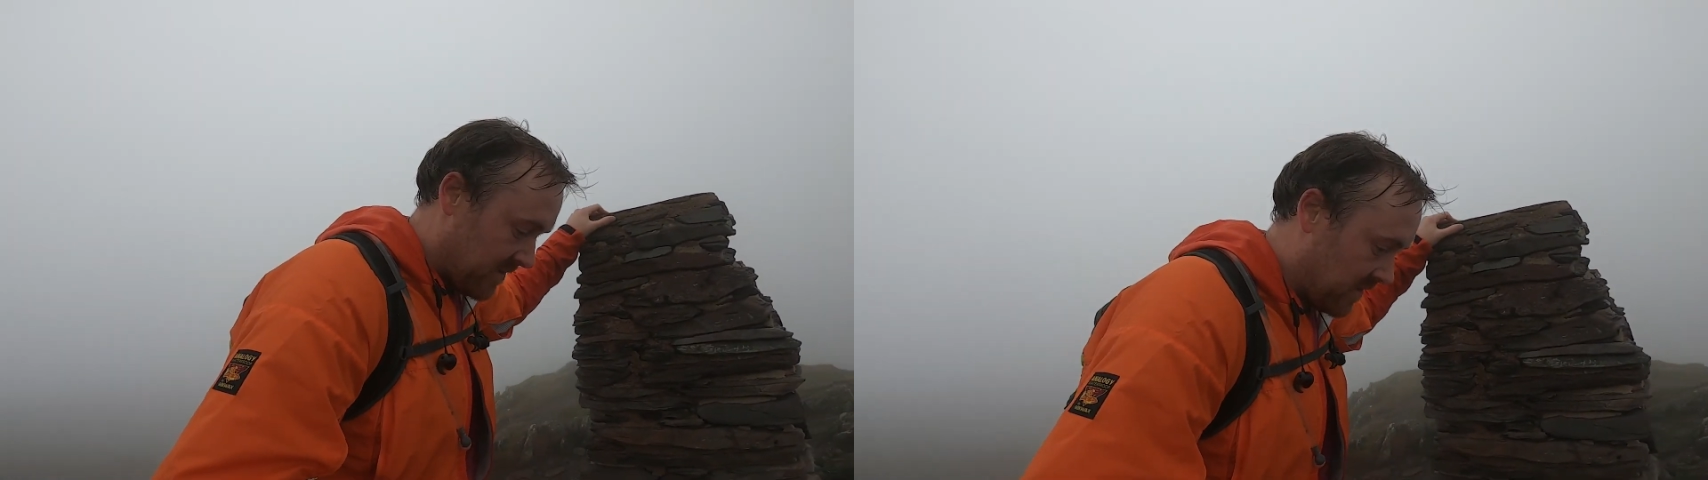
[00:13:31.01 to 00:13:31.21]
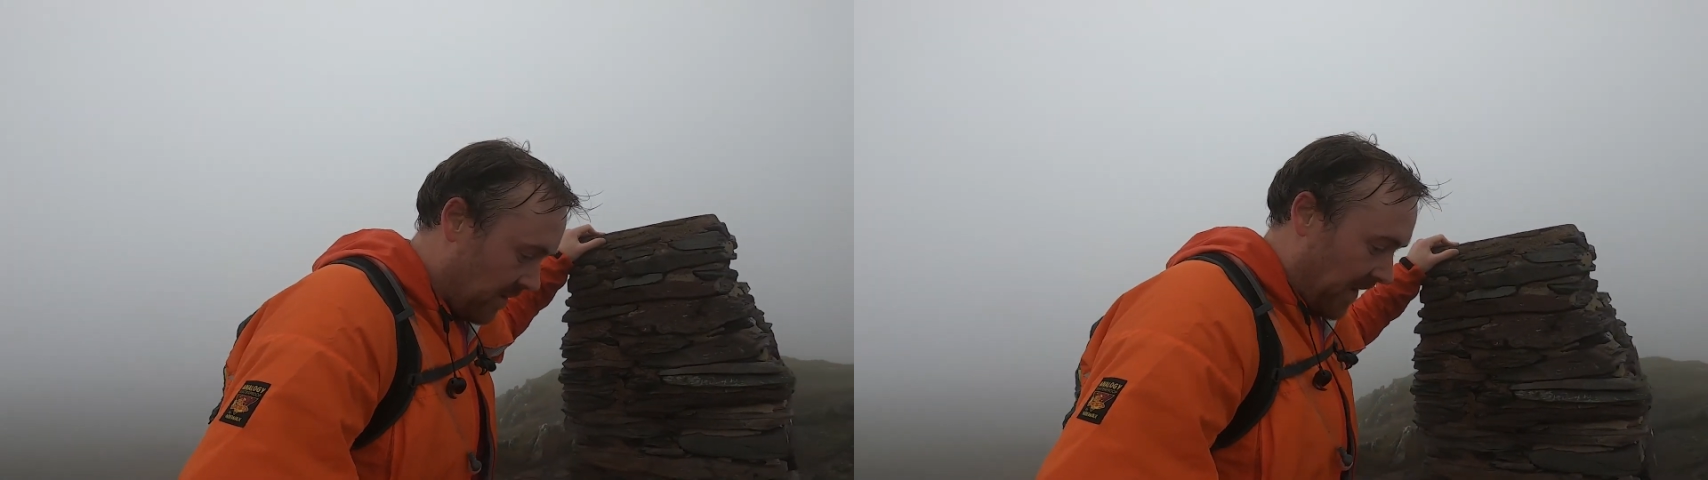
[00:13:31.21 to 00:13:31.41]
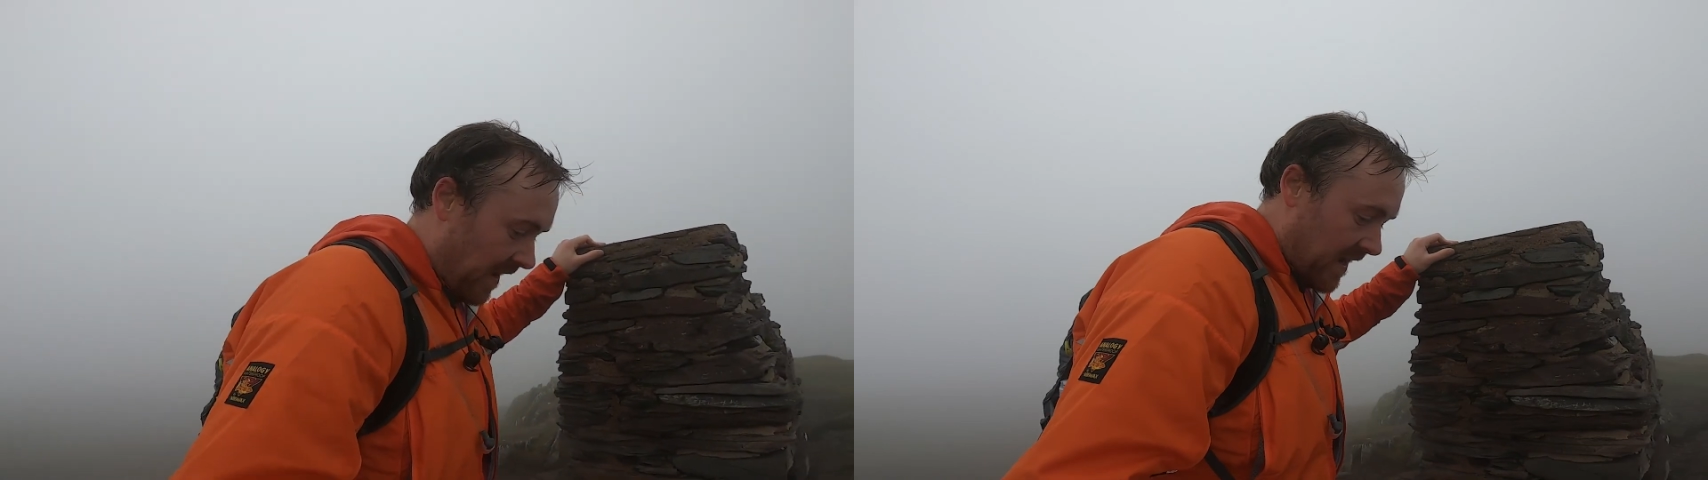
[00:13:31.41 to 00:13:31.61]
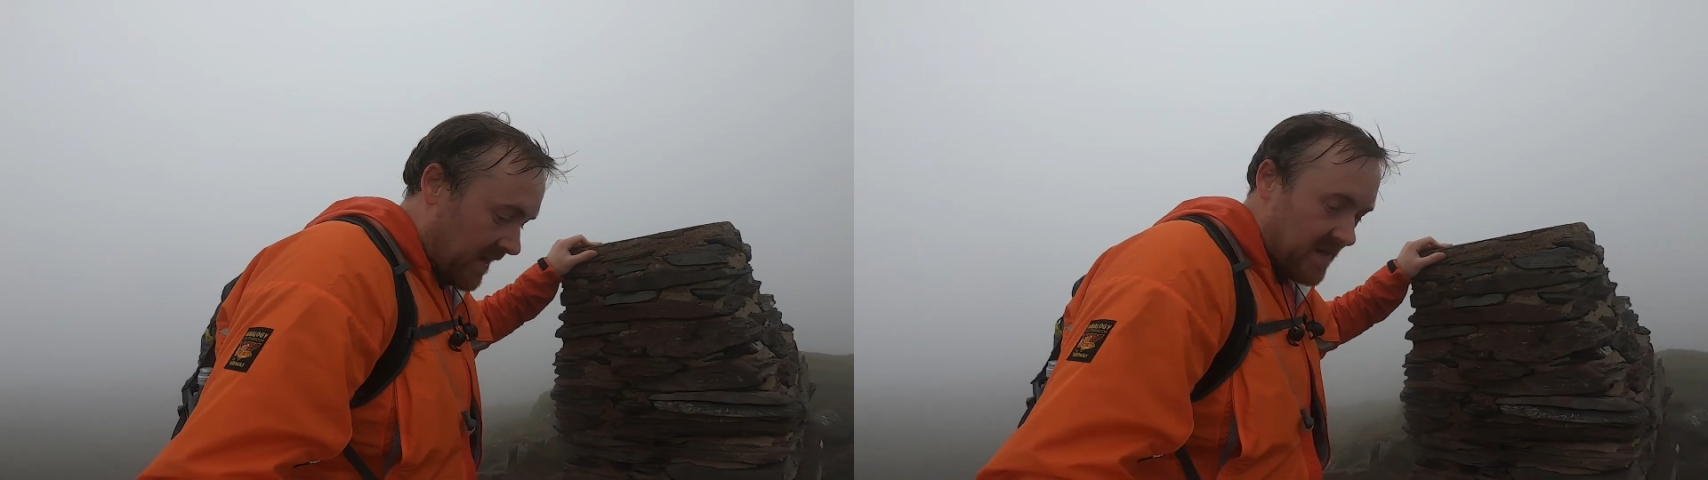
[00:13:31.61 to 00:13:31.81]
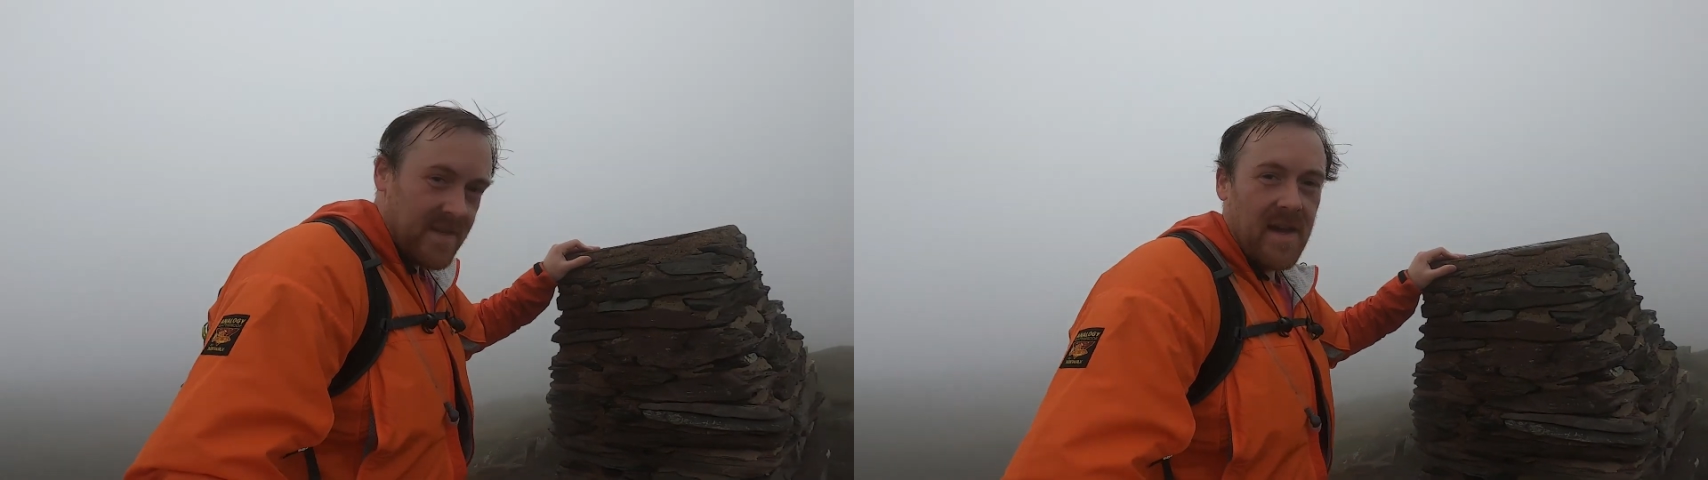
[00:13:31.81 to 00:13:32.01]
a couple of
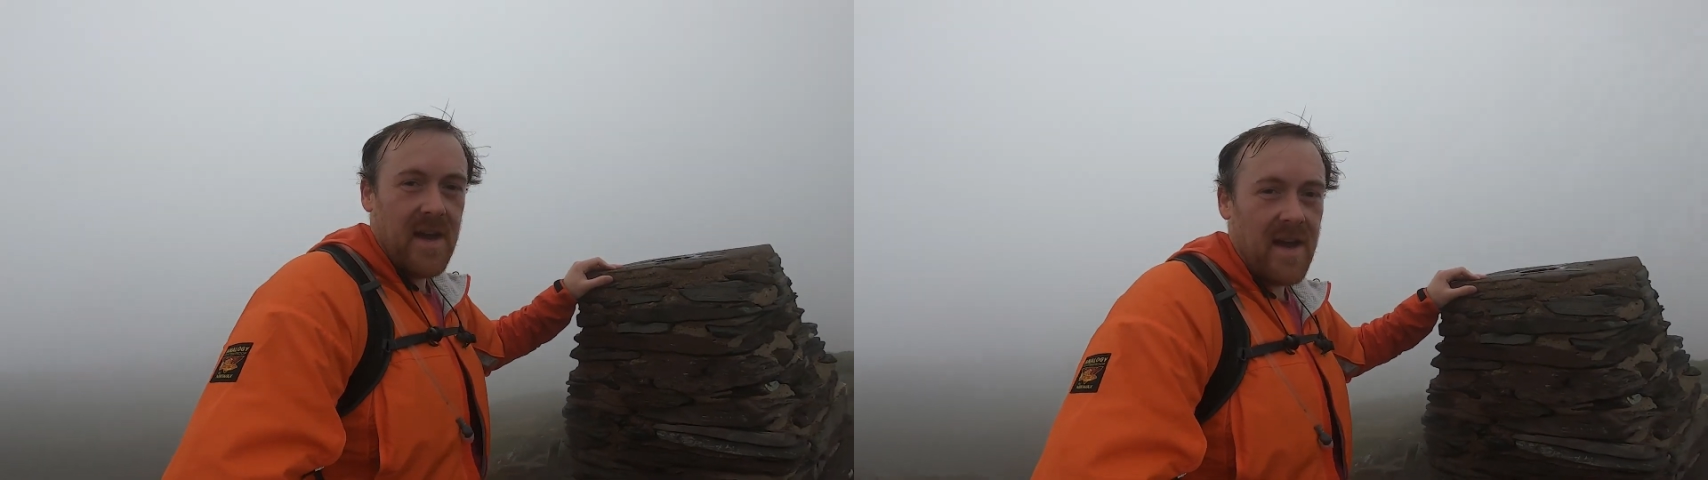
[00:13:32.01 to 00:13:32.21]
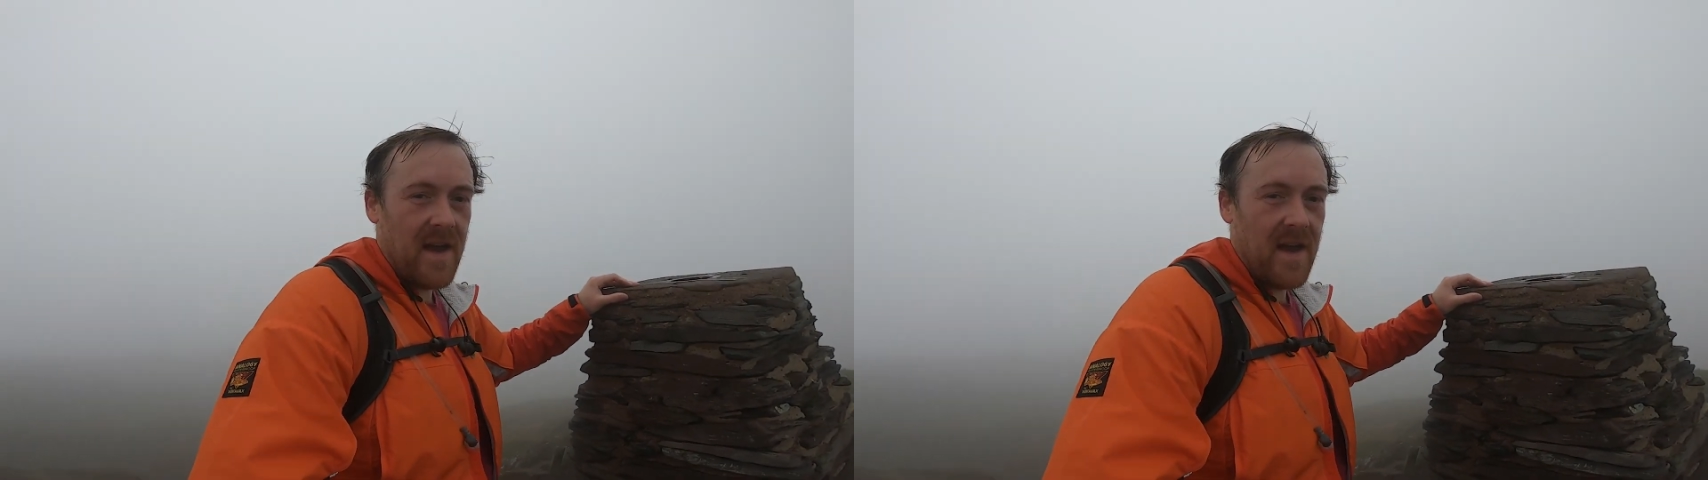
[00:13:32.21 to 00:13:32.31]
ladies that